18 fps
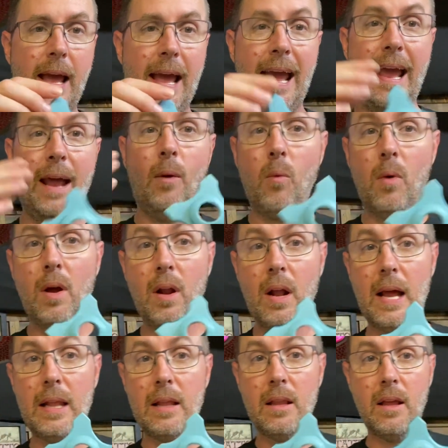And what
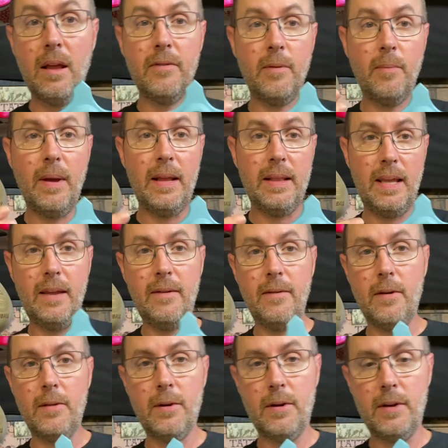I loved about the
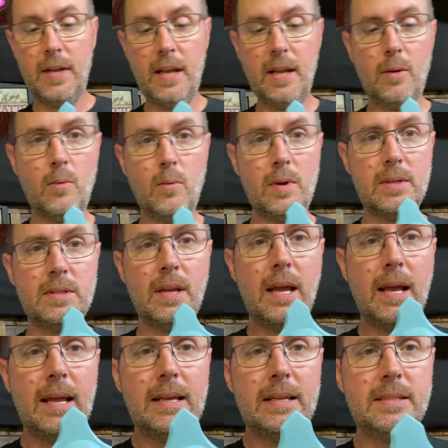Evo 13 was,
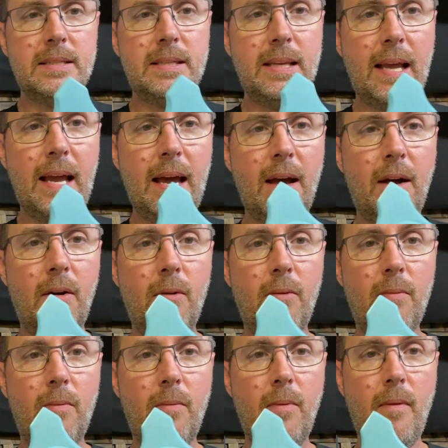see
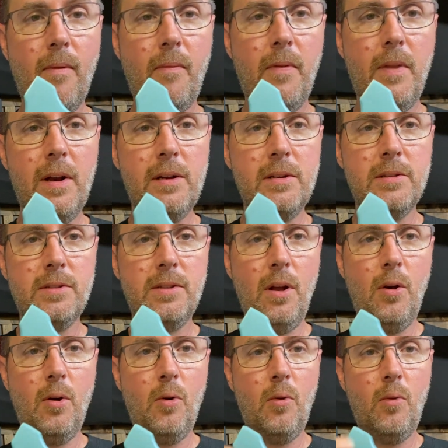how there's
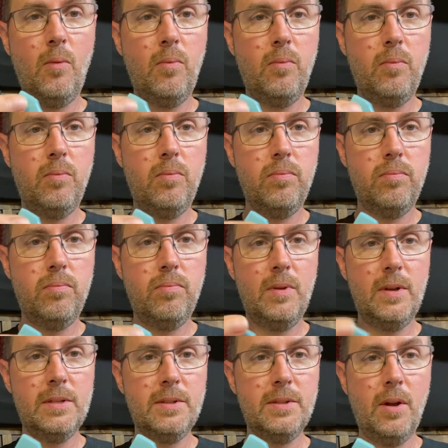no
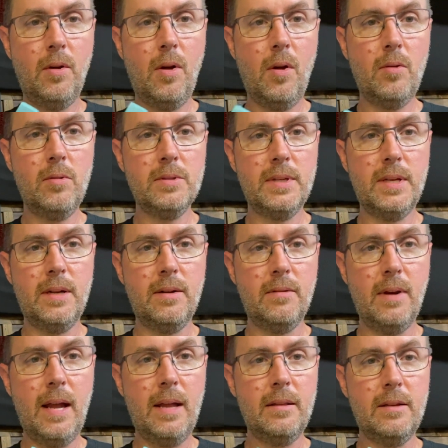holes in it, right?